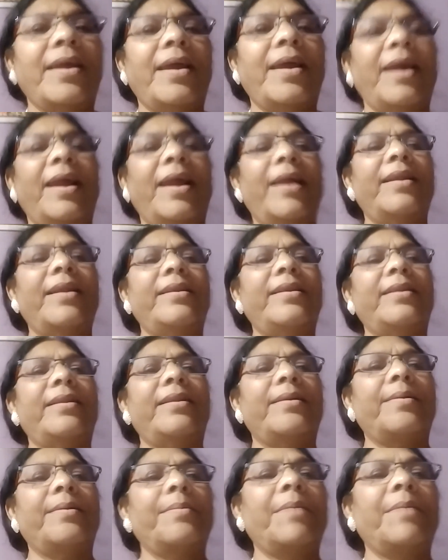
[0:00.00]

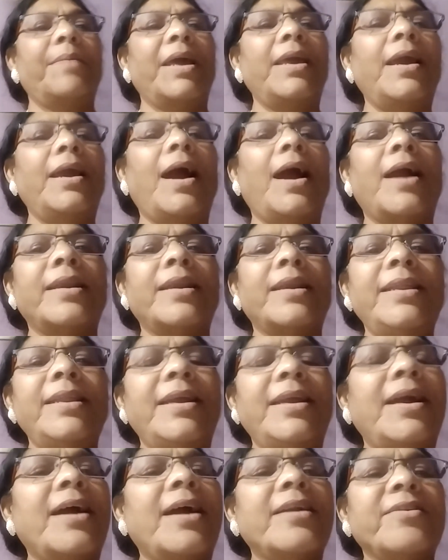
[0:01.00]
And my hearty
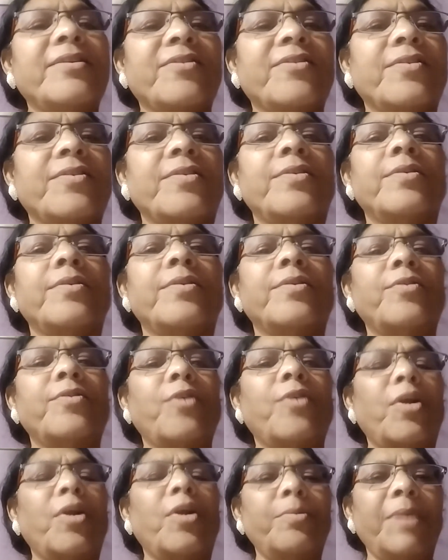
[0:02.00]
regards to
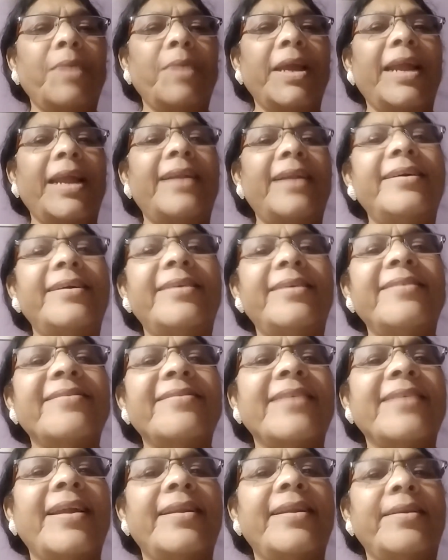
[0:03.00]
all my elders
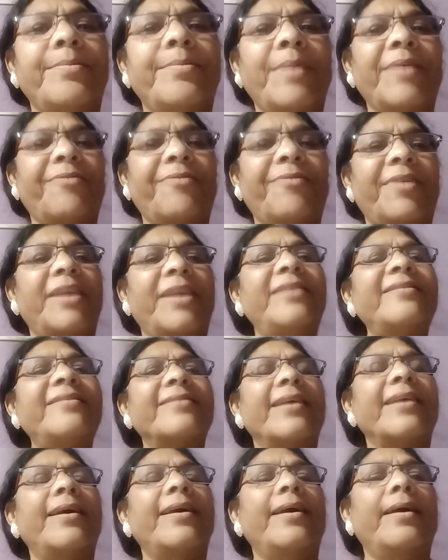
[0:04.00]
and my friends.
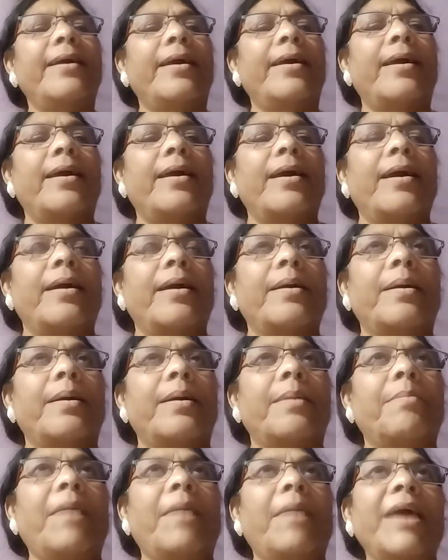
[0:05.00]

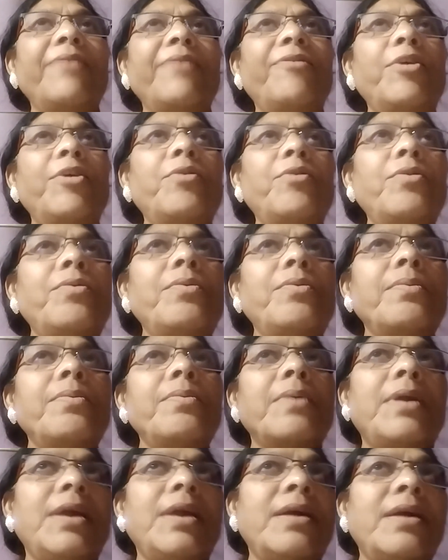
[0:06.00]
My view
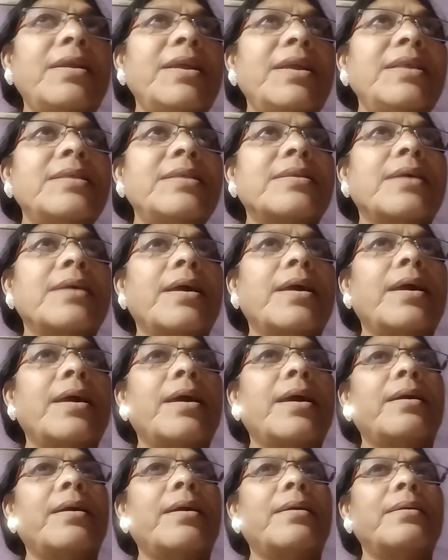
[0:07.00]
here is
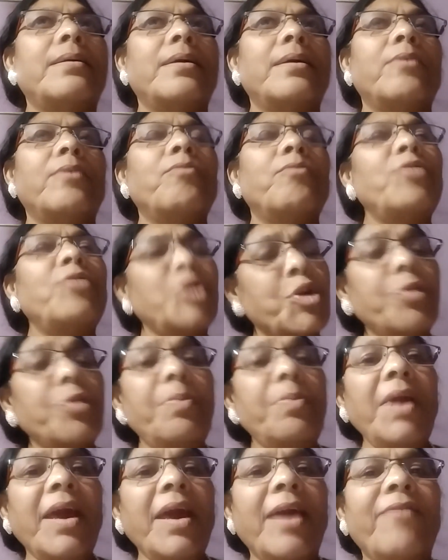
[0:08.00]
we should
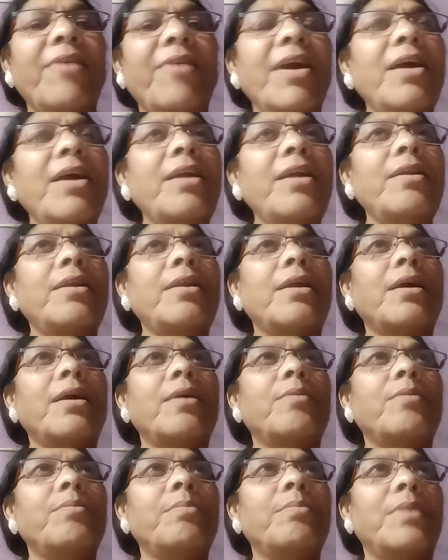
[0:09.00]
be aware,
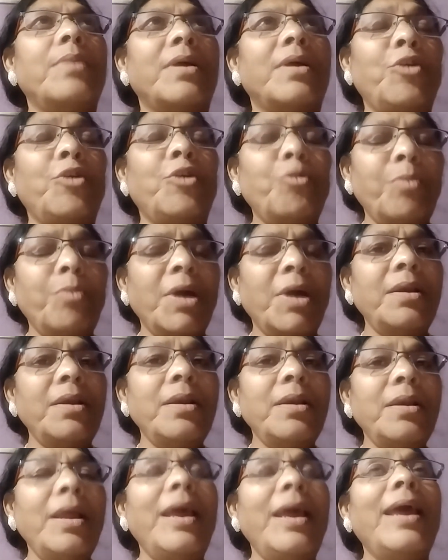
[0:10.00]

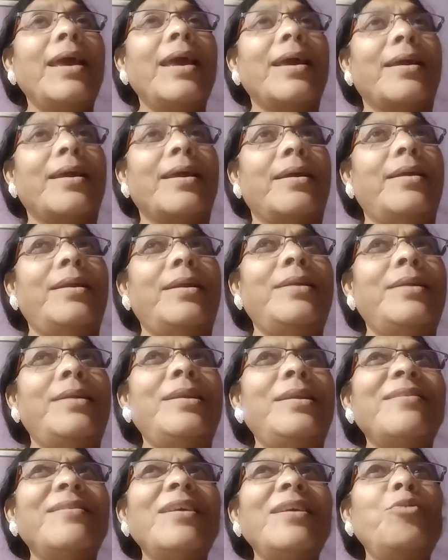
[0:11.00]
it
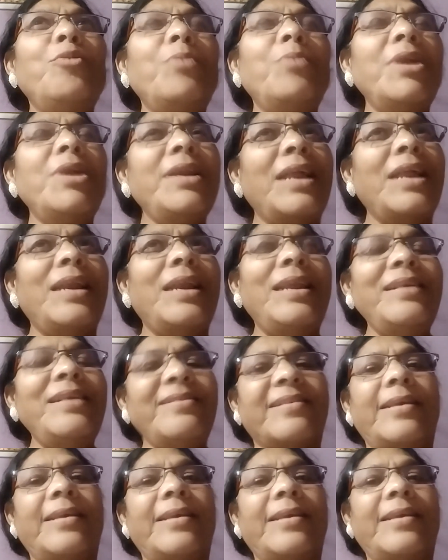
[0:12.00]
is a human
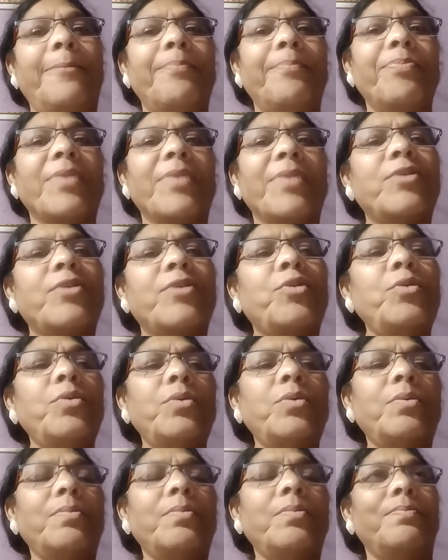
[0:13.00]
tendency
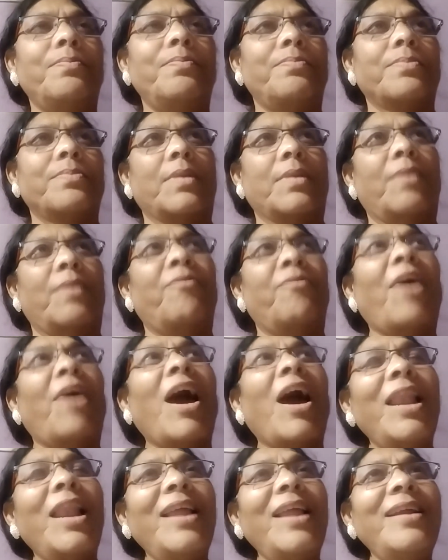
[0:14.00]
to
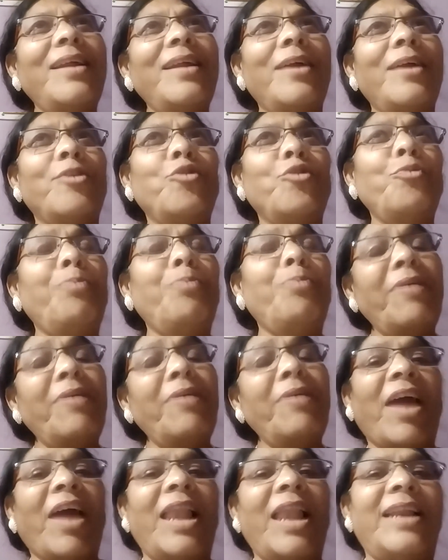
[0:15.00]
be
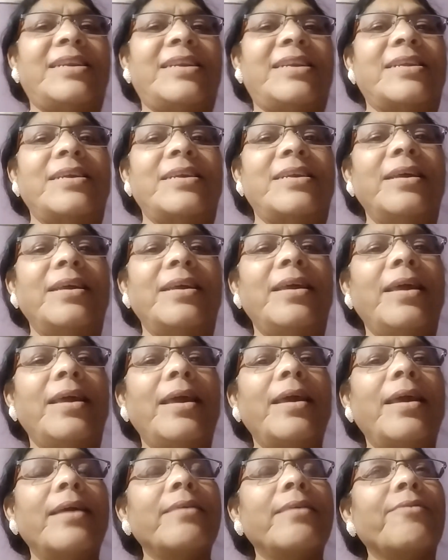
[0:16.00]
violent.
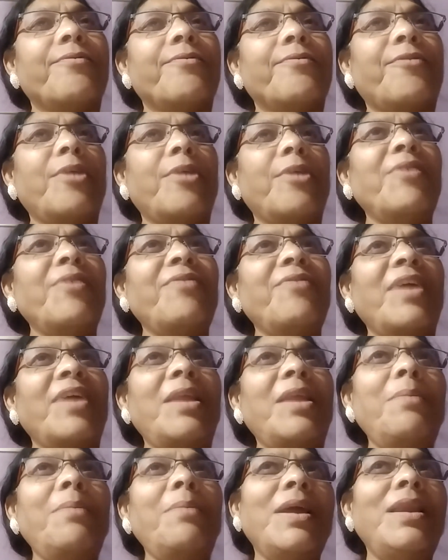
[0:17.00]
From the
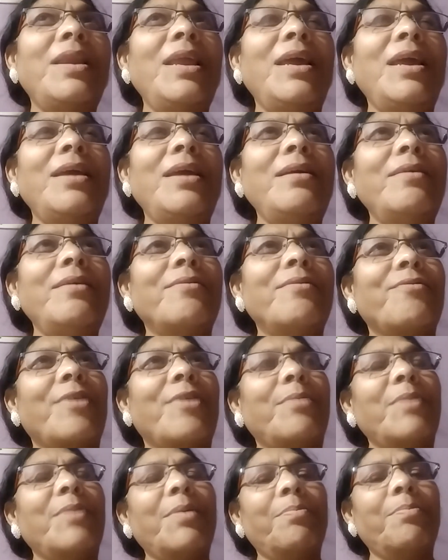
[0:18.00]
very beginning,
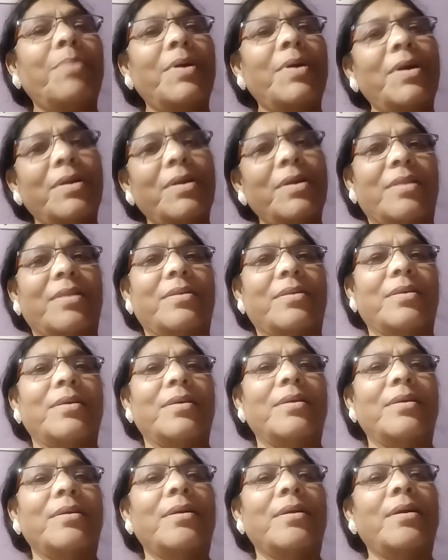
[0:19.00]
from the birth,
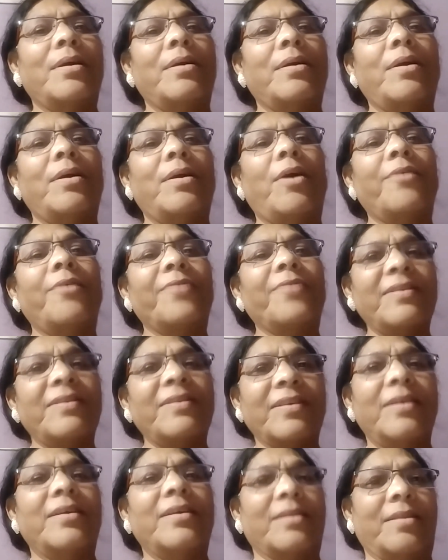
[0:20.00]
of this
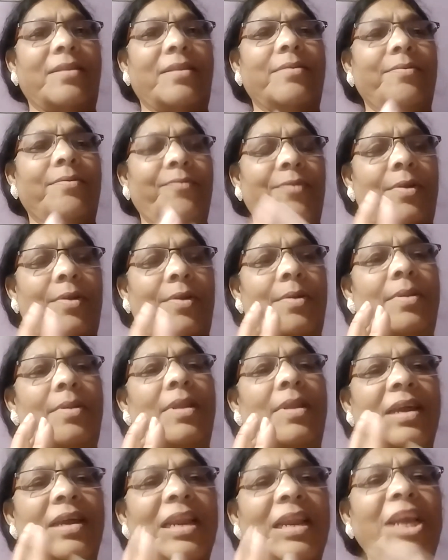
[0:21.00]
earth,
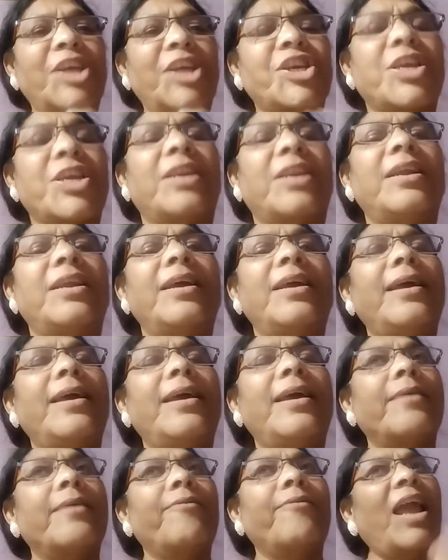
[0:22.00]
the creation,
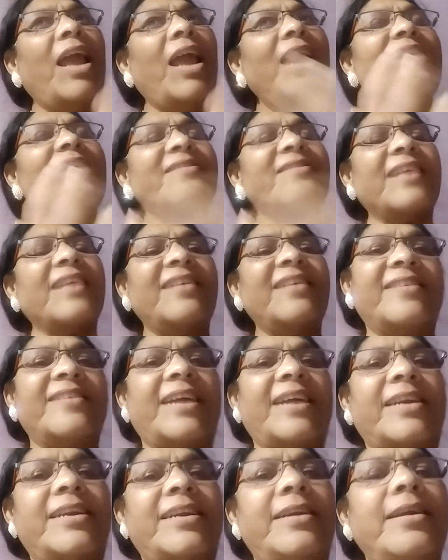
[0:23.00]
violence has
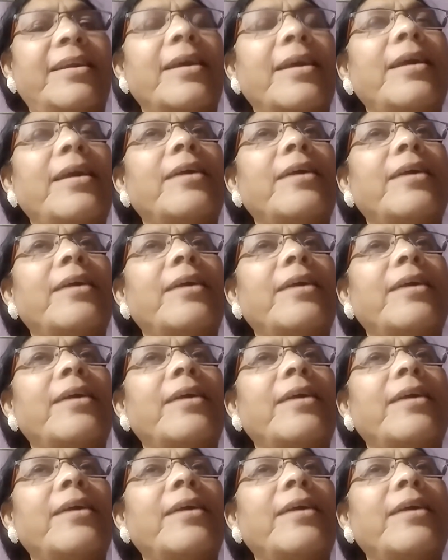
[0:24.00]
started.